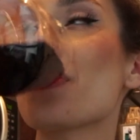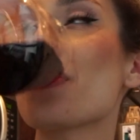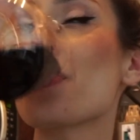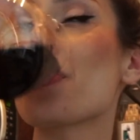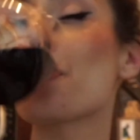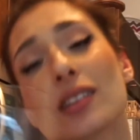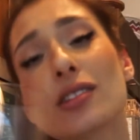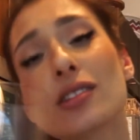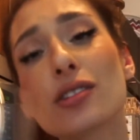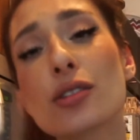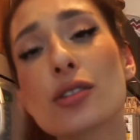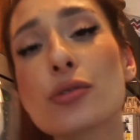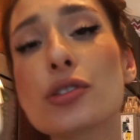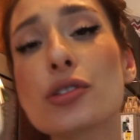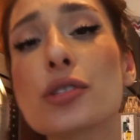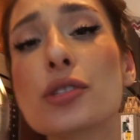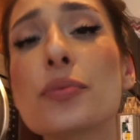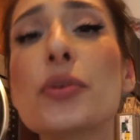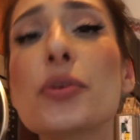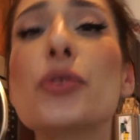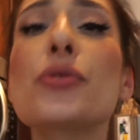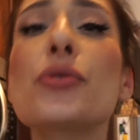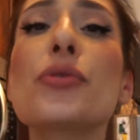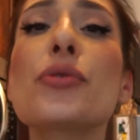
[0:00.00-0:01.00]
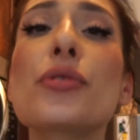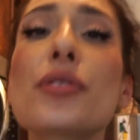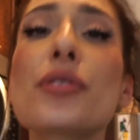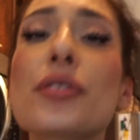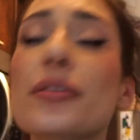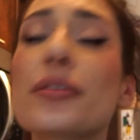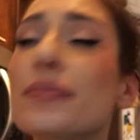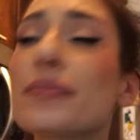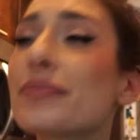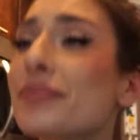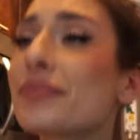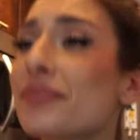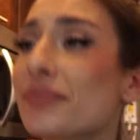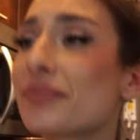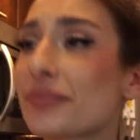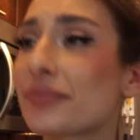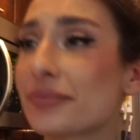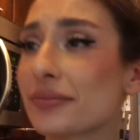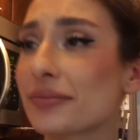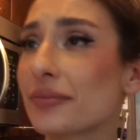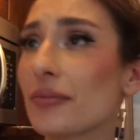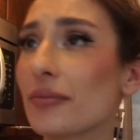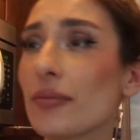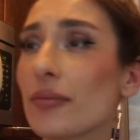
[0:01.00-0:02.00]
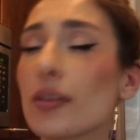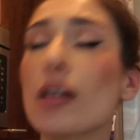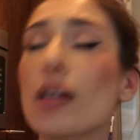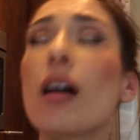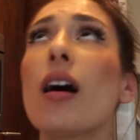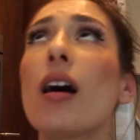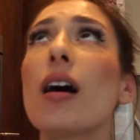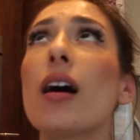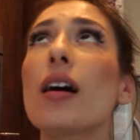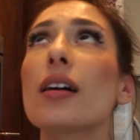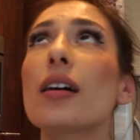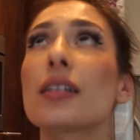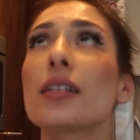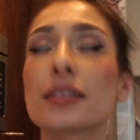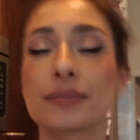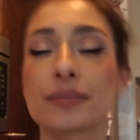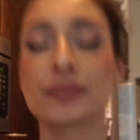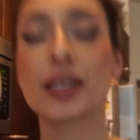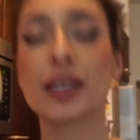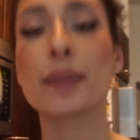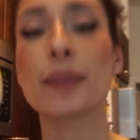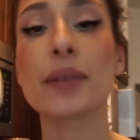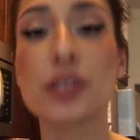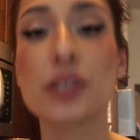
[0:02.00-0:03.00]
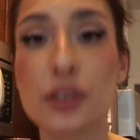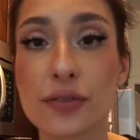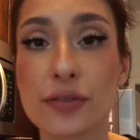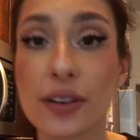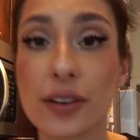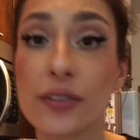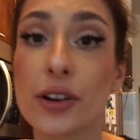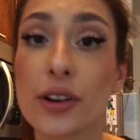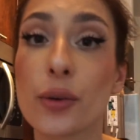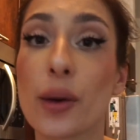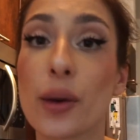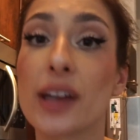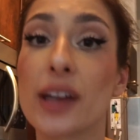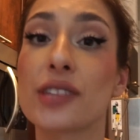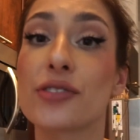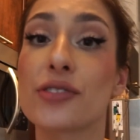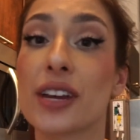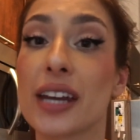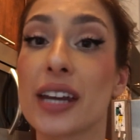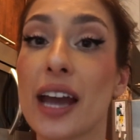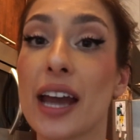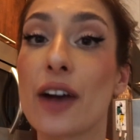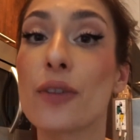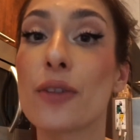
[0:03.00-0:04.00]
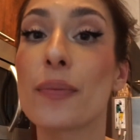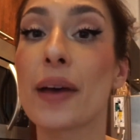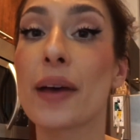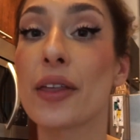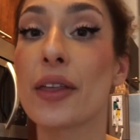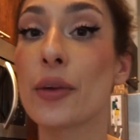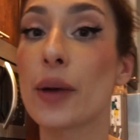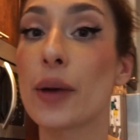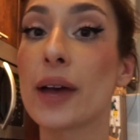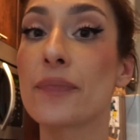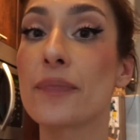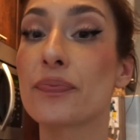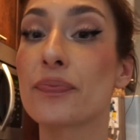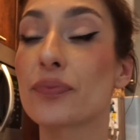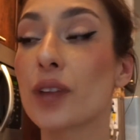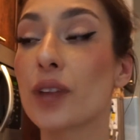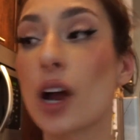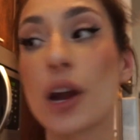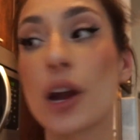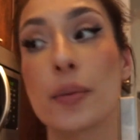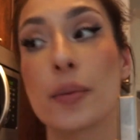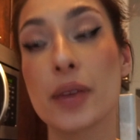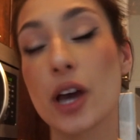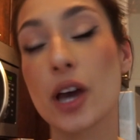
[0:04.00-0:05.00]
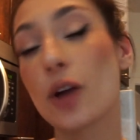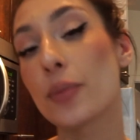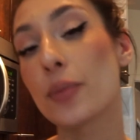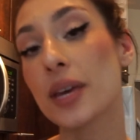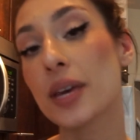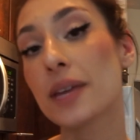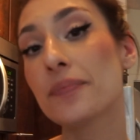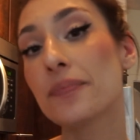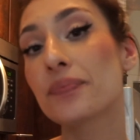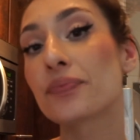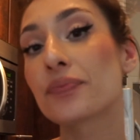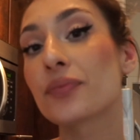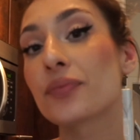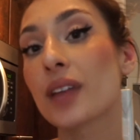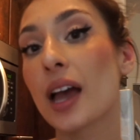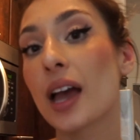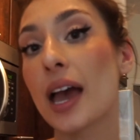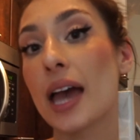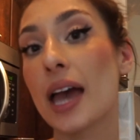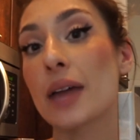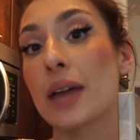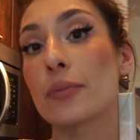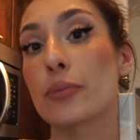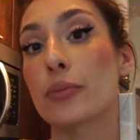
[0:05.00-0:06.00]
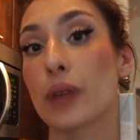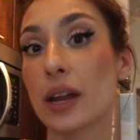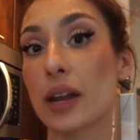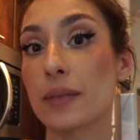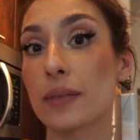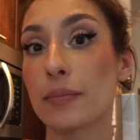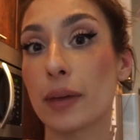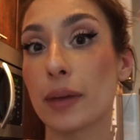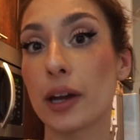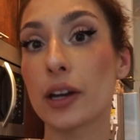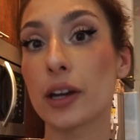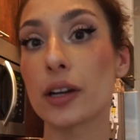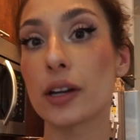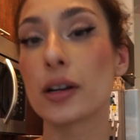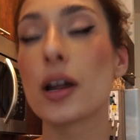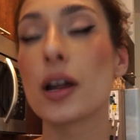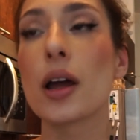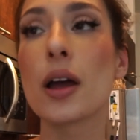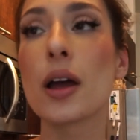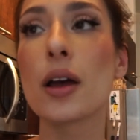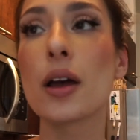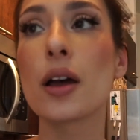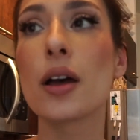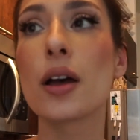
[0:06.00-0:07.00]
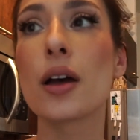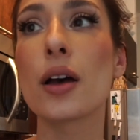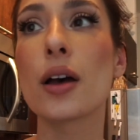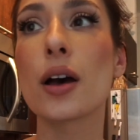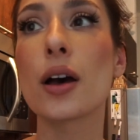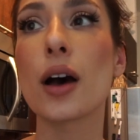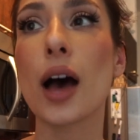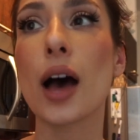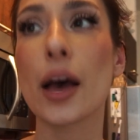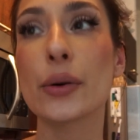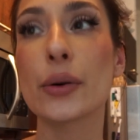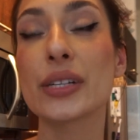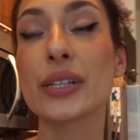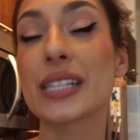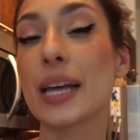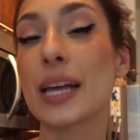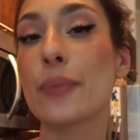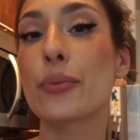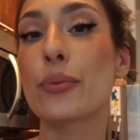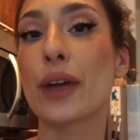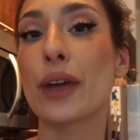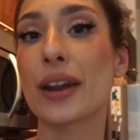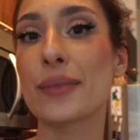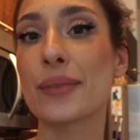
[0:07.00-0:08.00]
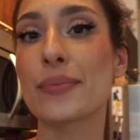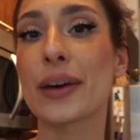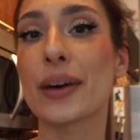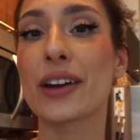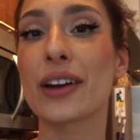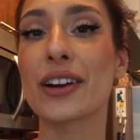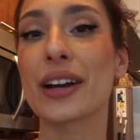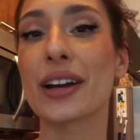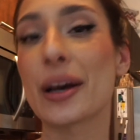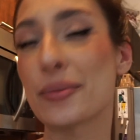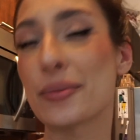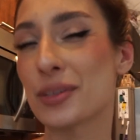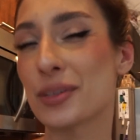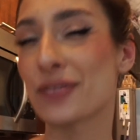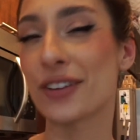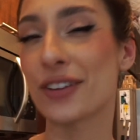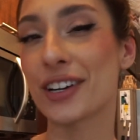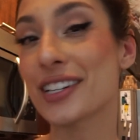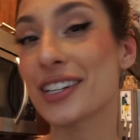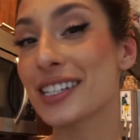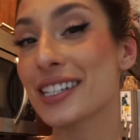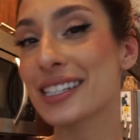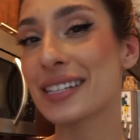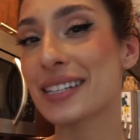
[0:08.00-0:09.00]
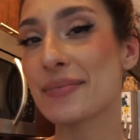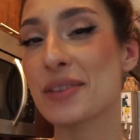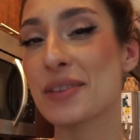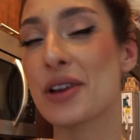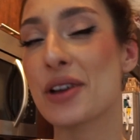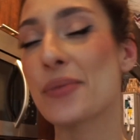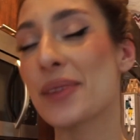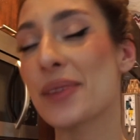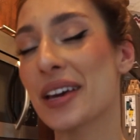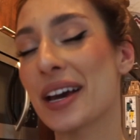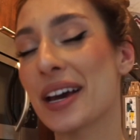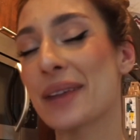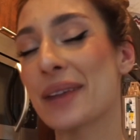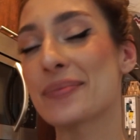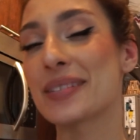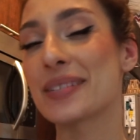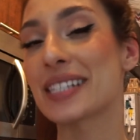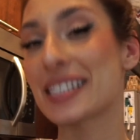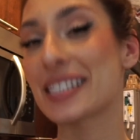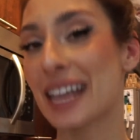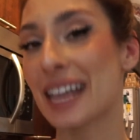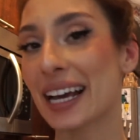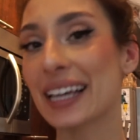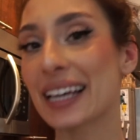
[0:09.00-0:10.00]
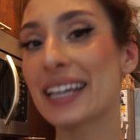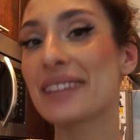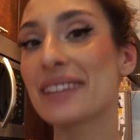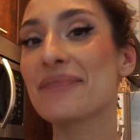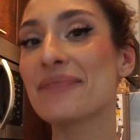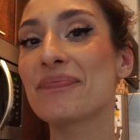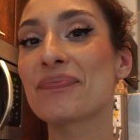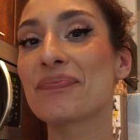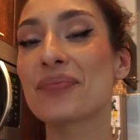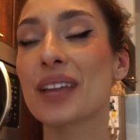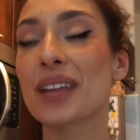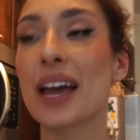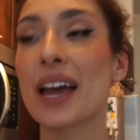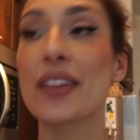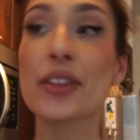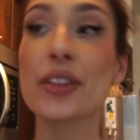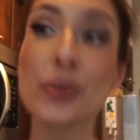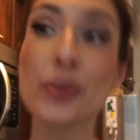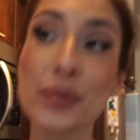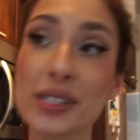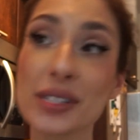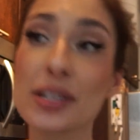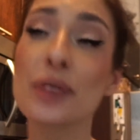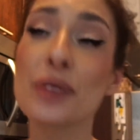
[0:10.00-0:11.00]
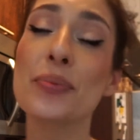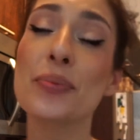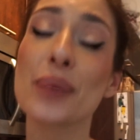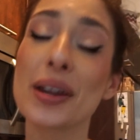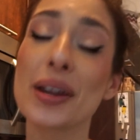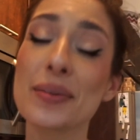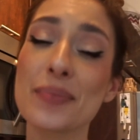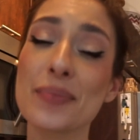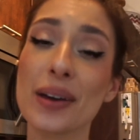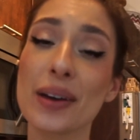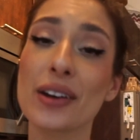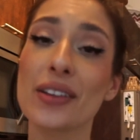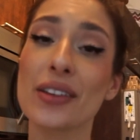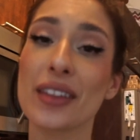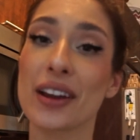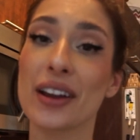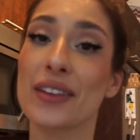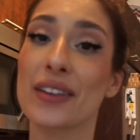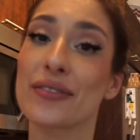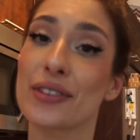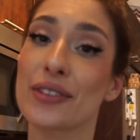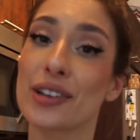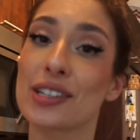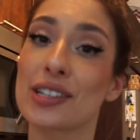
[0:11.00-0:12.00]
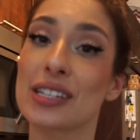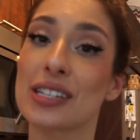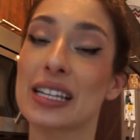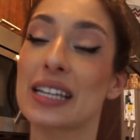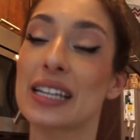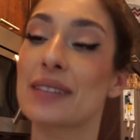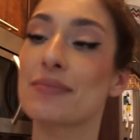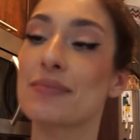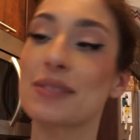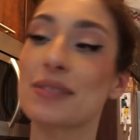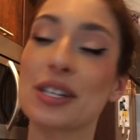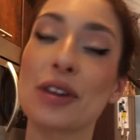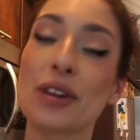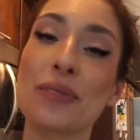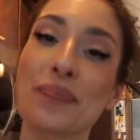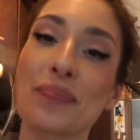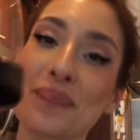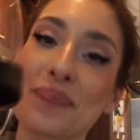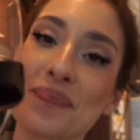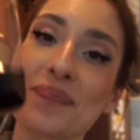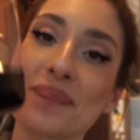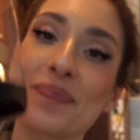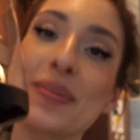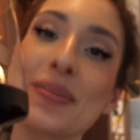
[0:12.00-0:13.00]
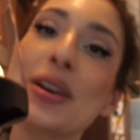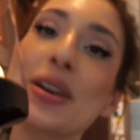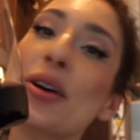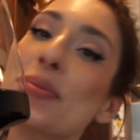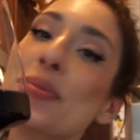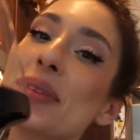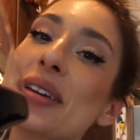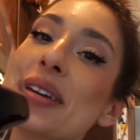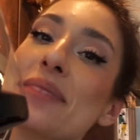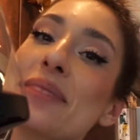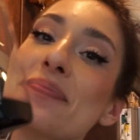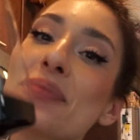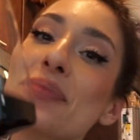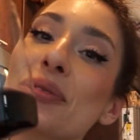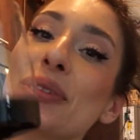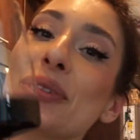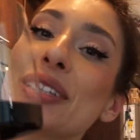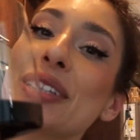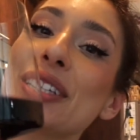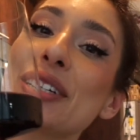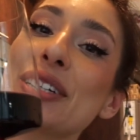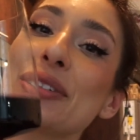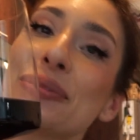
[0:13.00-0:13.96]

It's so smooth. Ah. My two favorite wines right now, by the way, are Meiomi and bread and butter. I would say bread and butter comes first, Meiomi comes second, and there was no bread and butter there, unfortunately, so Meiomi will do.